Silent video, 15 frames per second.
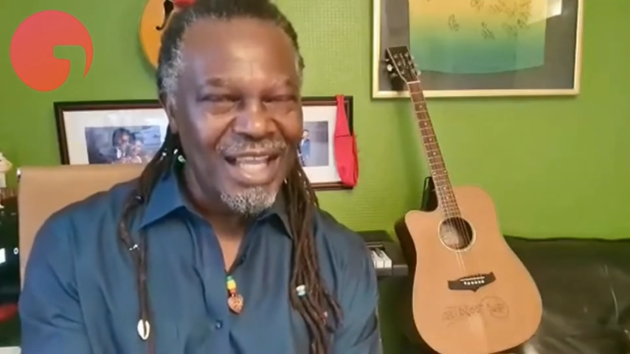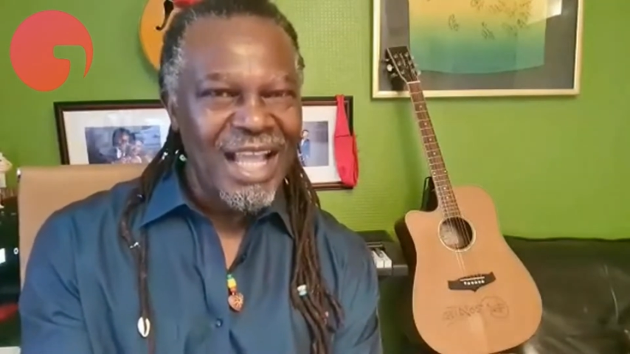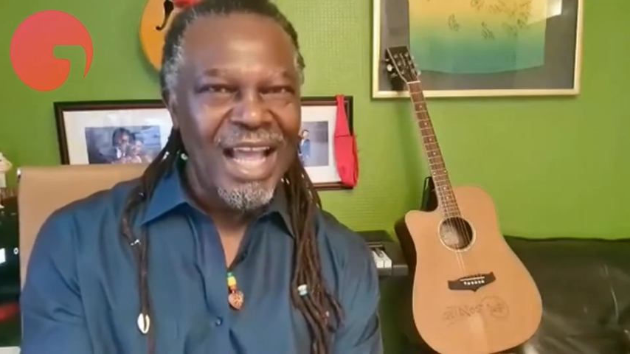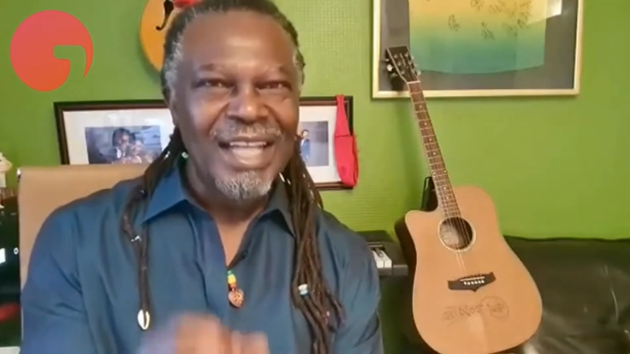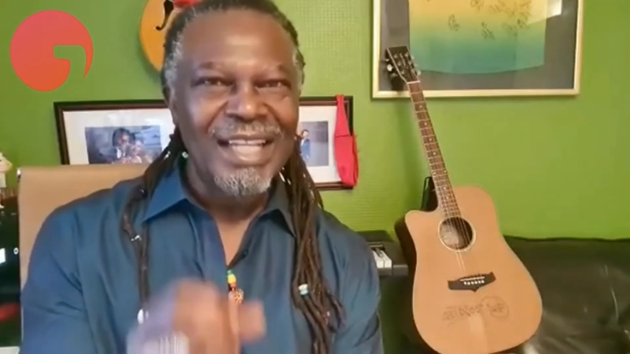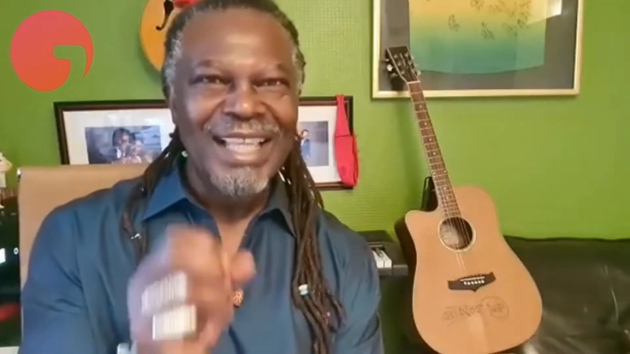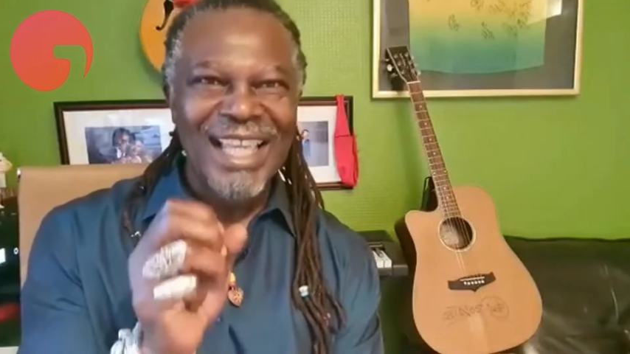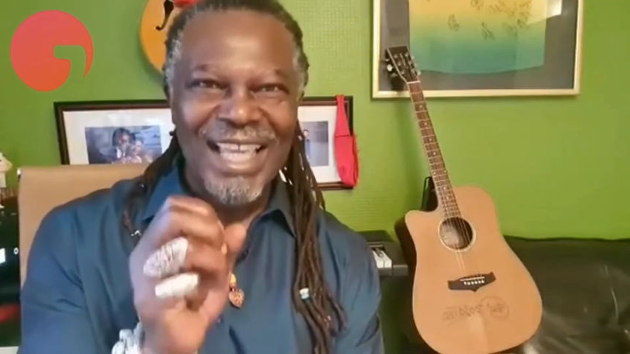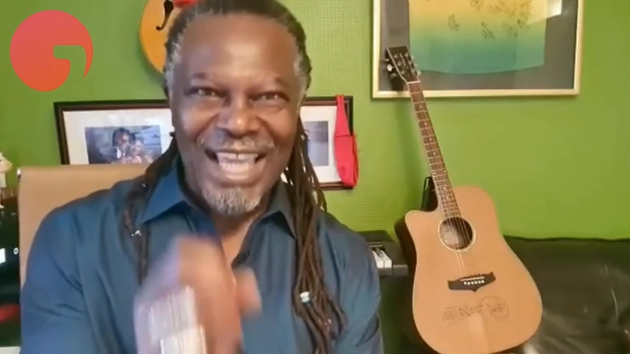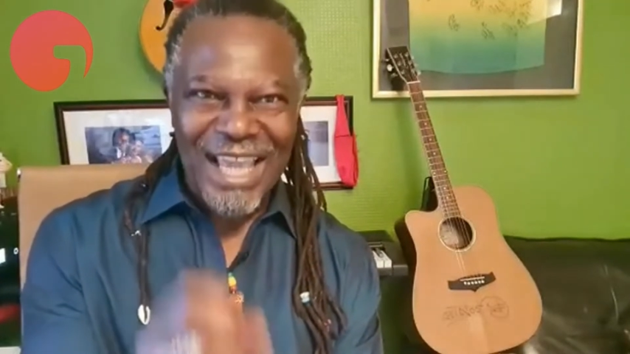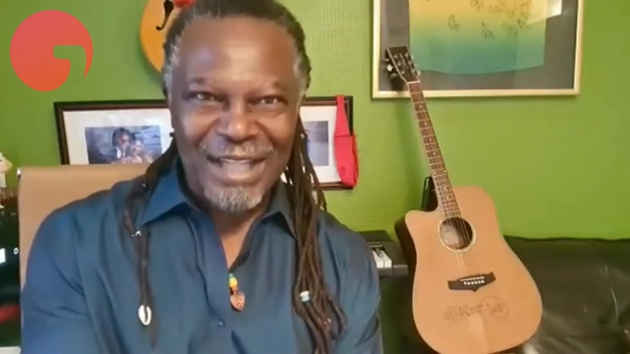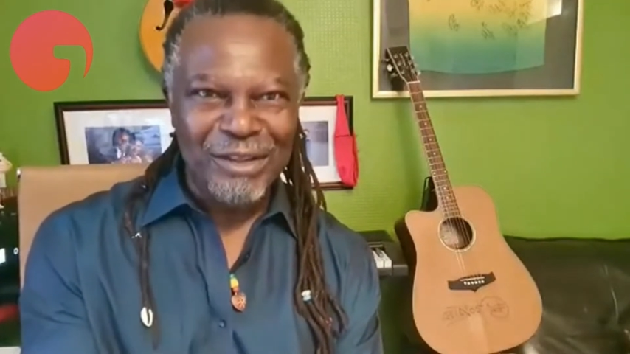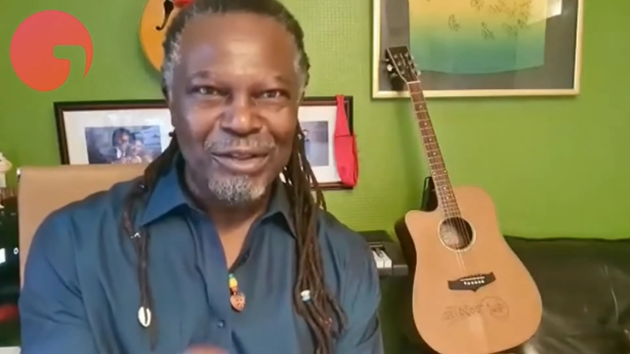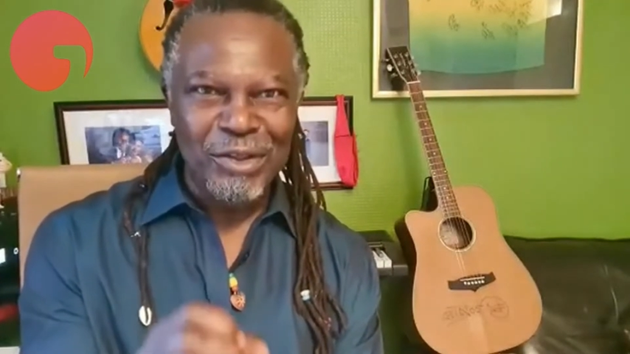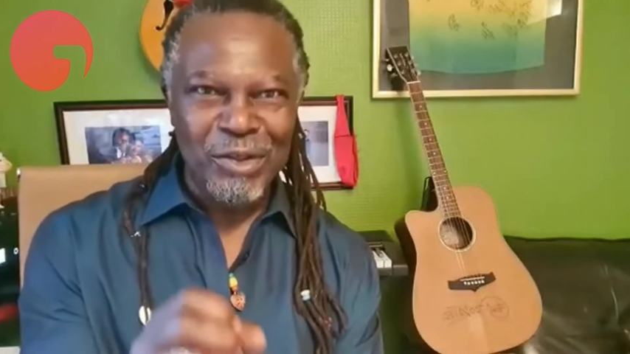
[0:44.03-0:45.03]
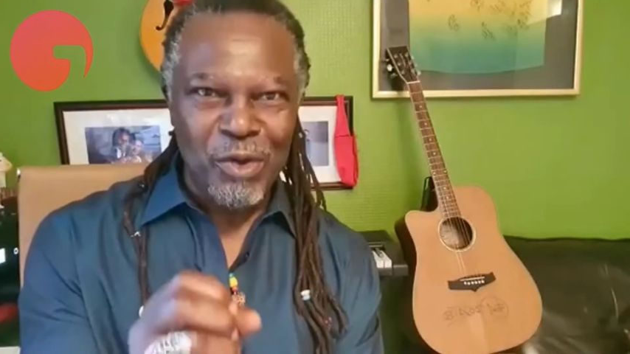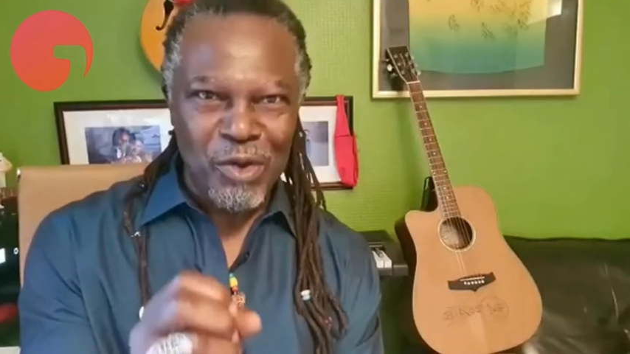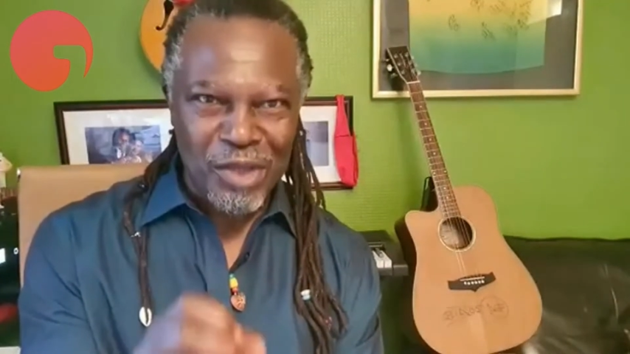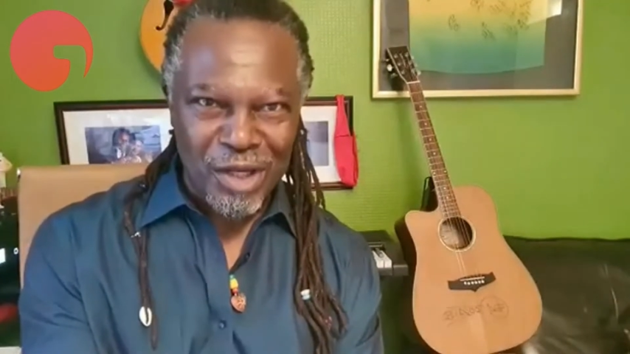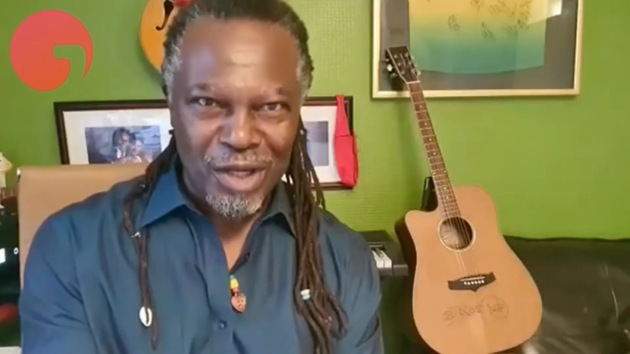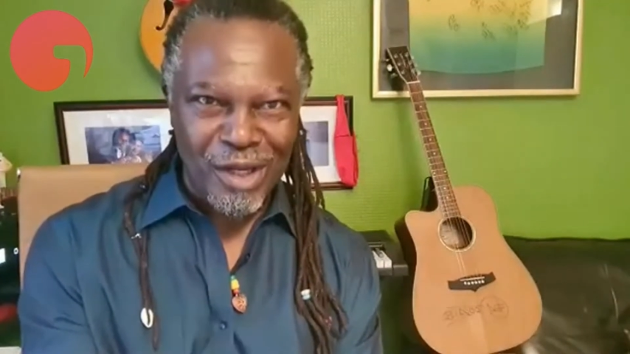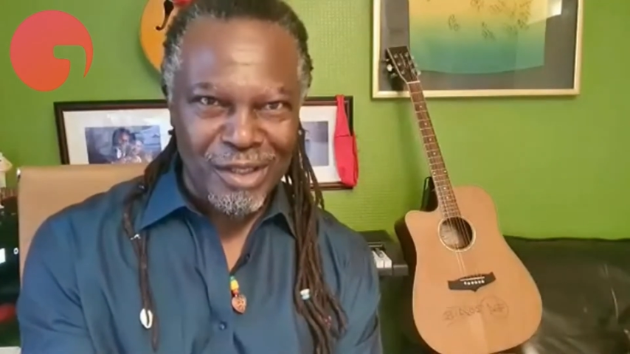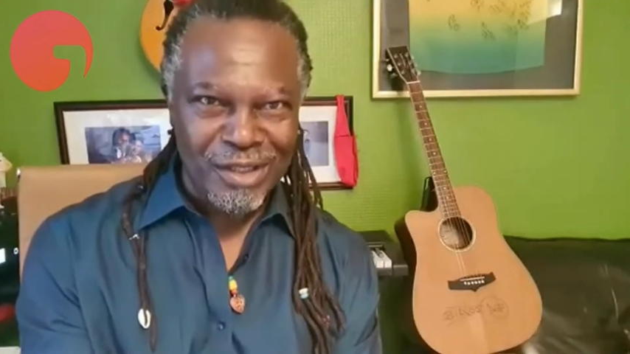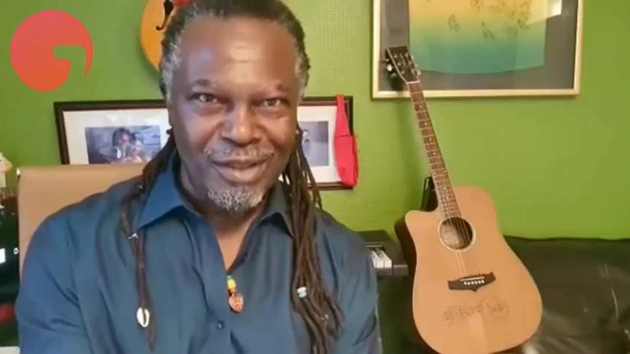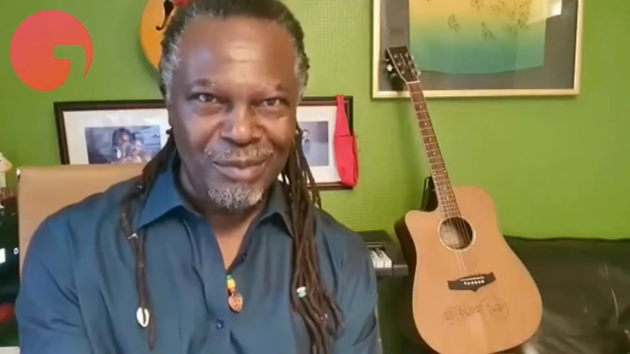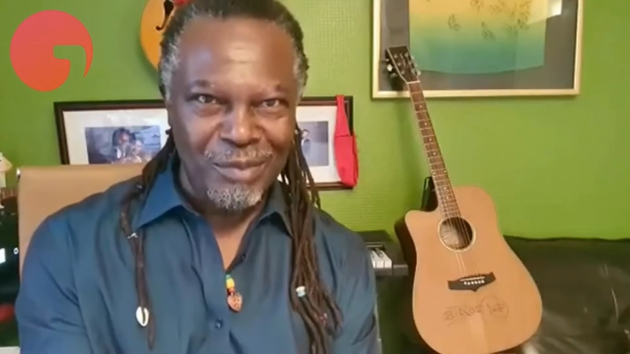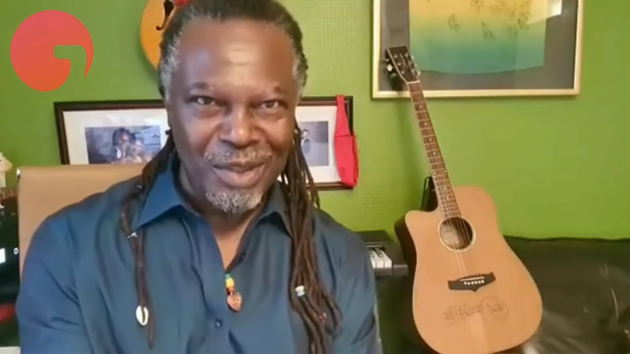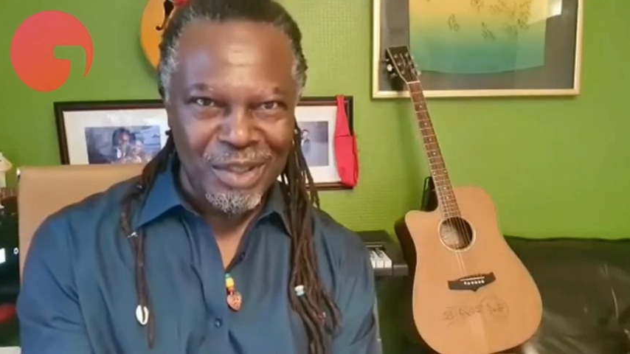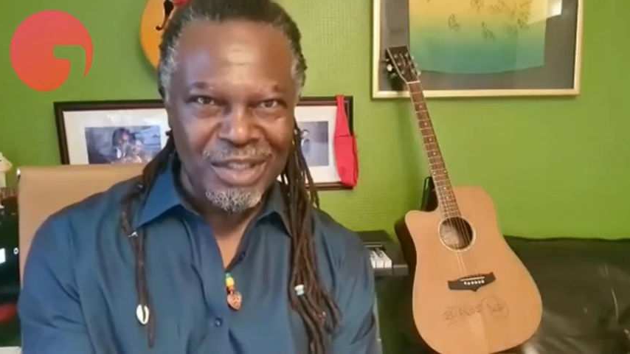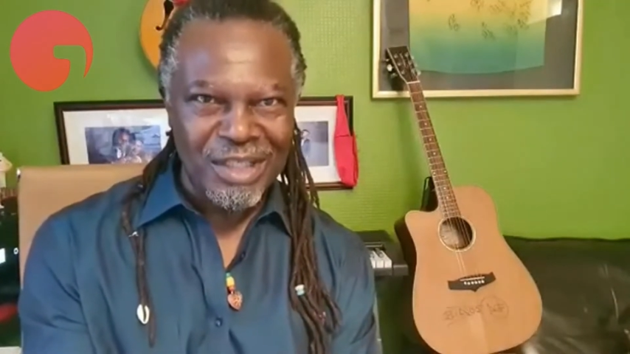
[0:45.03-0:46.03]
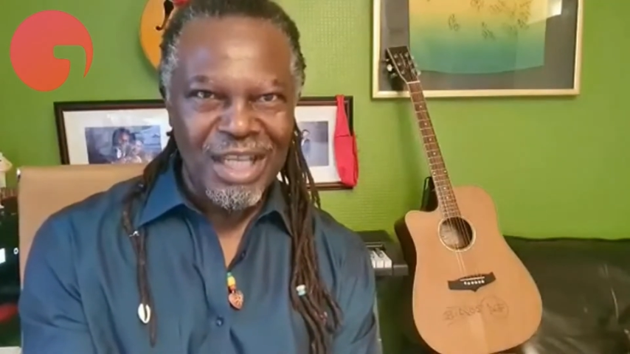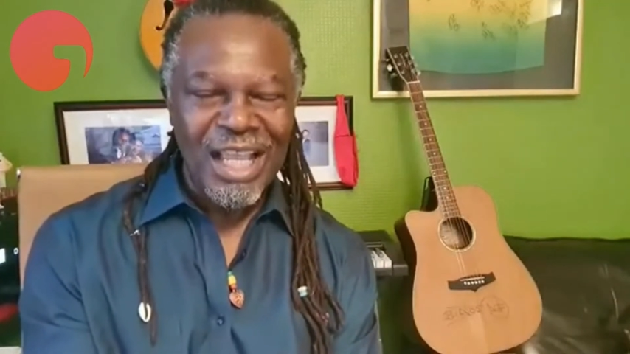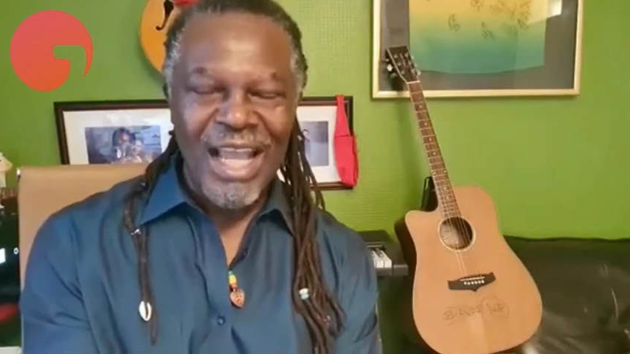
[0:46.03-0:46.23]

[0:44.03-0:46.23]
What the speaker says: and get to know your customers